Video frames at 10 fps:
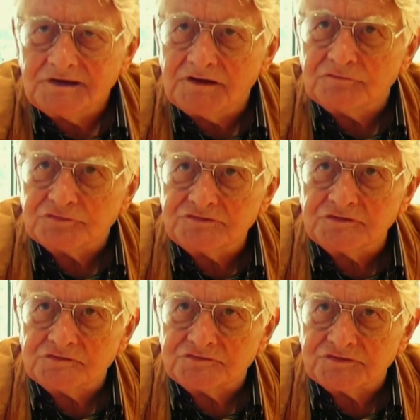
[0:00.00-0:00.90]
I was
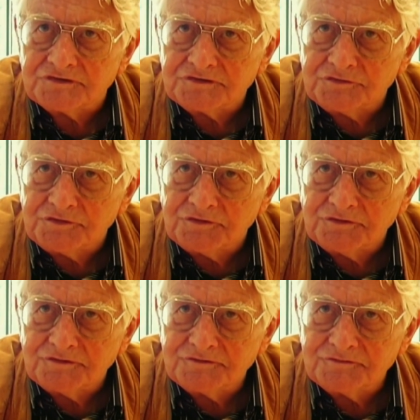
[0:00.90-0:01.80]
soldier, you
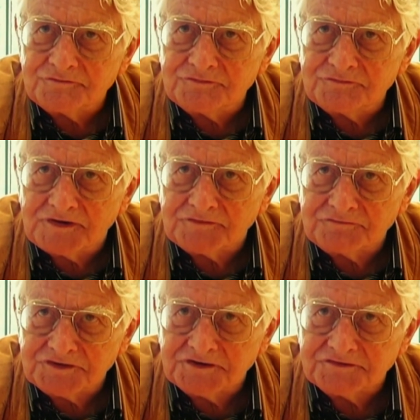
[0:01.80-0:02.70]
know,
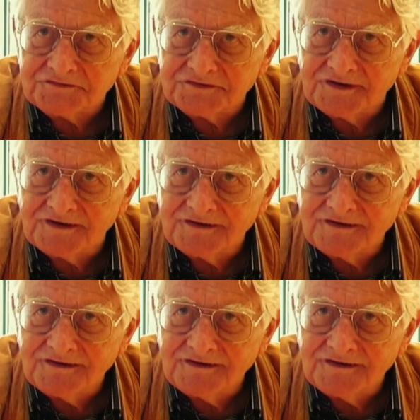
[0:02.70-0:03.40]
5 years, yeah,